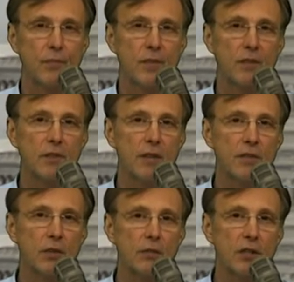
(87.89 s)

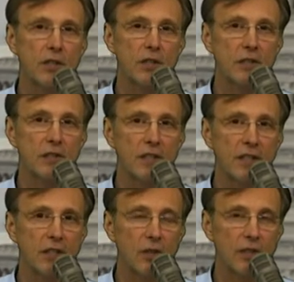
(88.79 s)
involving over
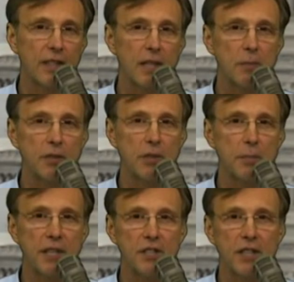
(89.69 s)
uh, only a couple over the
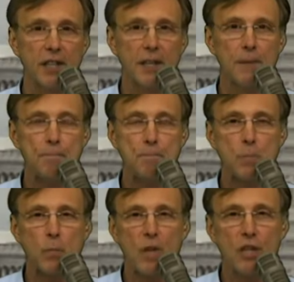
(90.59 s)
past decade.
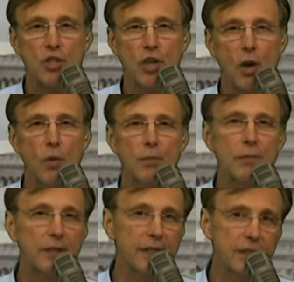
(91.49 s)
So,
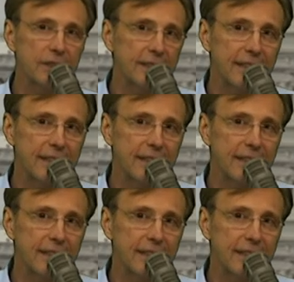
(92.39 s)
you know,